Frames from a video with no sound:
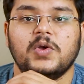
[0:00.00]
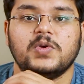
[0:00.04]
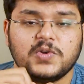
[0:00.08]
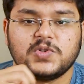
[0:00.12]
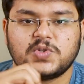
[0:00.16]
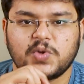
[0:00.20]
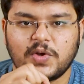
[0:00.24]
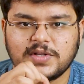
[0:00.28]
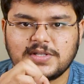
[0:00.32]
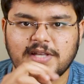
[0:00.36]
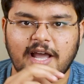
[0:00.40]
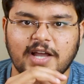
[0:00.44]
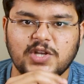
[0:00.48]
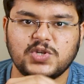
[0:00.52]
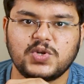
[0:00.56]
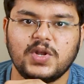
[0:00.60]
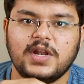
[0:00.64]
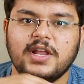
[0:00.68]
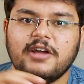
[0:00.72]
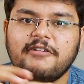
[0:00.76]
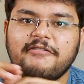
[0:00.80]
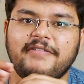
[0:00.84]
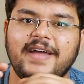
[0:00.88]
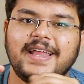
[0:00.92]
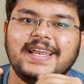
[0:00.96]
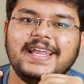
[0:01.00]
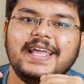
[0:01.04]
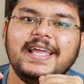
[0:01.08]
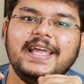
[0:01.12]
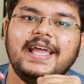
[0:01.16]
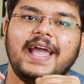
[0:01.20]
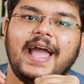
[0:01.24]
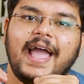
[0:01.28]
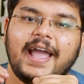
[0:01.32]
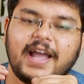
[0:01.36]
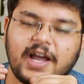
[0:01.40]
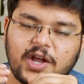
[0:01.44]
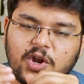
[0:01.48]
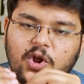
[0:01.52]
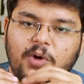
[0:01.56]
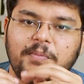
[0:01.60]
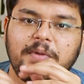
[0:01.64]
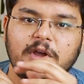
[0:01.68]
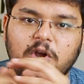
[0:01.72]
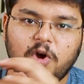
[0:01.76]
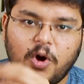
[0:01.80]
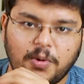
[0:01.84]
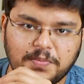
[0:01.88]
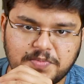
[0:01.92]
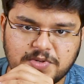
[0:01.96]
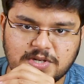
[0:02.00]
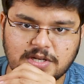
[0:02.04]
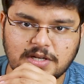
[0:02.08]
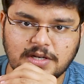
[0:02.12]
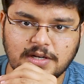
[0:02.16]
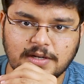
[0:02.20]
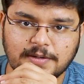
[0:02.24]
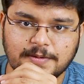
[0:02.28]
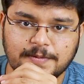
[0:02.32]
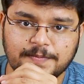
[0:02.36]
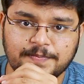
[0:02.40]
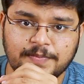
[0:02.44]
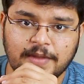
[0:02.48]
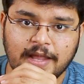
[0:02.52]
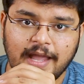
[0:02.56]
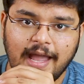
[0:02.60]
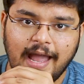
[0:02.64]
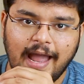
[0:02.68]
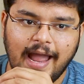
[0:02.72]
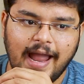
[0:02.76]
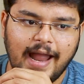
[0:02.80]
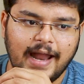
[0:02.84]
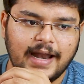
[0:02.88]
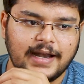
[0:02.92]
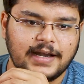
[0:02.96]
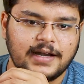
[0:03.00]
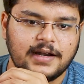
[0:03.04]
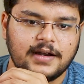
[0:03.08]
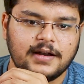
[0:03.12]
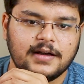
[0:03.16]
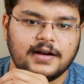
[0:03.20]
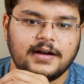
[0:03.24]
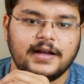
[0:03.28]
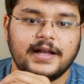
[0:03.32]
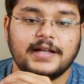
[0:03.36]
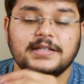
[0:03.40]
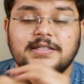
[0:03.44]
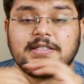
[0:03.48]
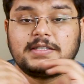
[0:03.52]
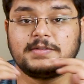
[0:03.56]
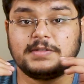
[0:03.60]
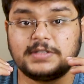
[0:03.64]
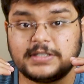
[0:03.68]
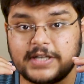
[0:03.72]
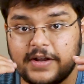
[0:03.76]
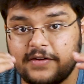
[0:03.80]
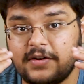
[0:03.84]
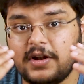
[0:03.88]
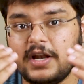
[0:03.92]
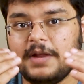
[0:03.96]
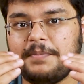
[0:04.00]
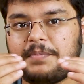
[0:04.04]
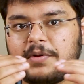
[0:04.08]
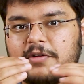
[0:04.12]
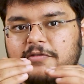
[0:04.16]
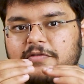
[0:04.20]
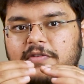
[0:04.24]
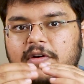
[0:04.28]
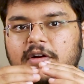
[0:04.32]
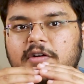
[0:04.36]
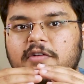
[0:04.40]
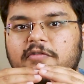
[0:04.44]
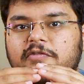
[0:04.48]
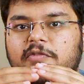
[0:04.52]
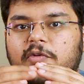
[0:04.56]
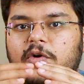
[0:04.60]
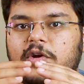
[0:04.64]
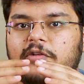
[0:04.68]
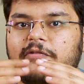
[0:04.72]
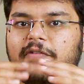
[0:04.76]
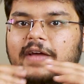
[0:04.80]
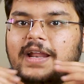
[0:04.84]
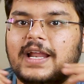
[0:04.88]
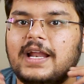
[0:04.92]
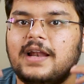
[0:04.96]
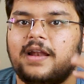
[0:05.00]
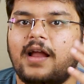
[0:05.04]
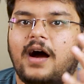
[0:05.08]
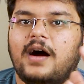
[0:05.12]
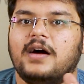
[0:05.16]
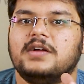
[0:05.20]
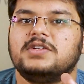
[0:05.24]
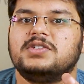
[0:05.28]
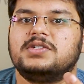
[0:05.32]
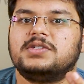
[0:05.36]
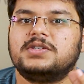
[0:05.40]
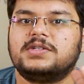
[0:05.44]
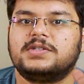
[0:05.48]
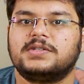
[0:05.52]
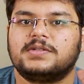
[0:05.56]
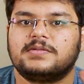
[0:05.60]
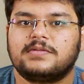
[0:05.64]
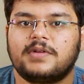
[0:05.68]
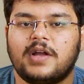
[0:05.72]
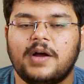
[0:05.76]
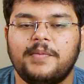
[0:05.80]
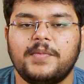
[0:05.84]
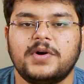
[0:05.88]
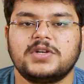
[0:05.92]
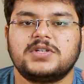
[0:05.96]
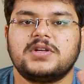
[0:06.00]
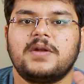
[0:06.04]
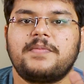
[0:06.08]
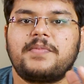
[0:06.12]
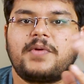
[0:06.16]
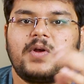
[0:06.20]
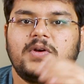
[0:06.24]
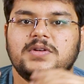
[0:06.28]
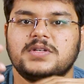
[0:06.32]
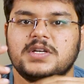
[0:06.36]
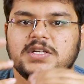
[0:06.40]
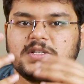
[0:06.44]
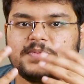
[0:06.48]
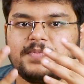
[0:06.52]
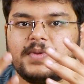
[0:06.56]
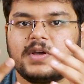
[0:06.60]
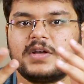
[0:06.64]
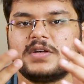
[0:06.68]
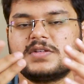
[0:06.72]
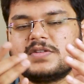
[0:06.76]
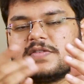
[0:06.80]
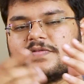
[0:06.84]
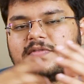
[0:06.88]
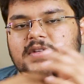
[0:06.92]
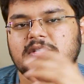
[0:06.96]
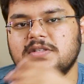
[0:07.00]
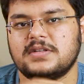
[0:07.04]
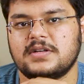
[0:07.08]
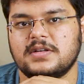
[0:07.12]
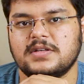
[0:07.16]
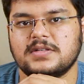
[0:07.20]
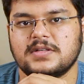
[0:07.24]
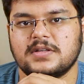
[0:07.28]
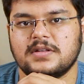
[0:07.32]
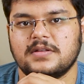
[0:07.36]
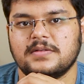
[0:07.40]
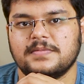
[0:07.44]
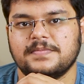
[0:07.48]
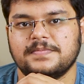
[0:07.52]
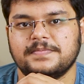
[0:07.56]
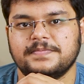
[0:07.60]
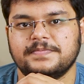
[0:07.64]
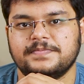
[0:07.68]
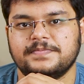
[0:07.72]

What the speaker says: So it's actually a very economic option, and it's generally preferred for very large commercial projects because of this reason.